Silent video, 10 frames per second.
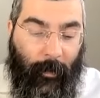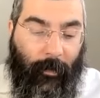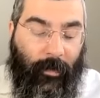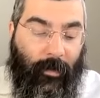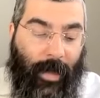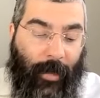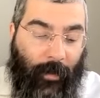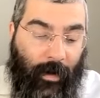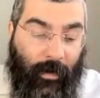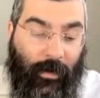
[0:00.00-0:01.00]
but because the
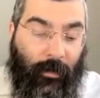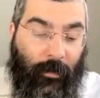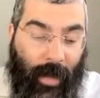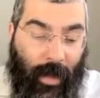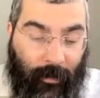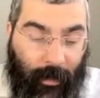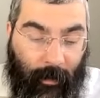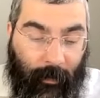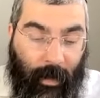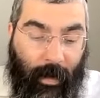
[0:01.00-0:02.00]
life energy of that
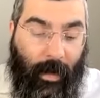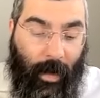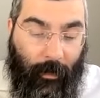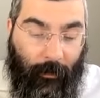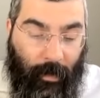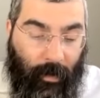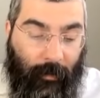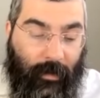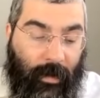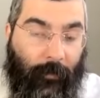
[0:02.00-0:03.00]
limb and of all the
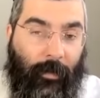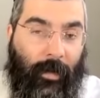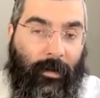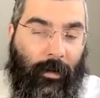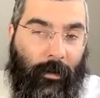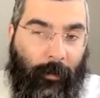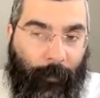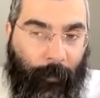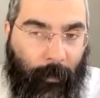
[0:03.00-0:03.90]
limbs stem from that soul.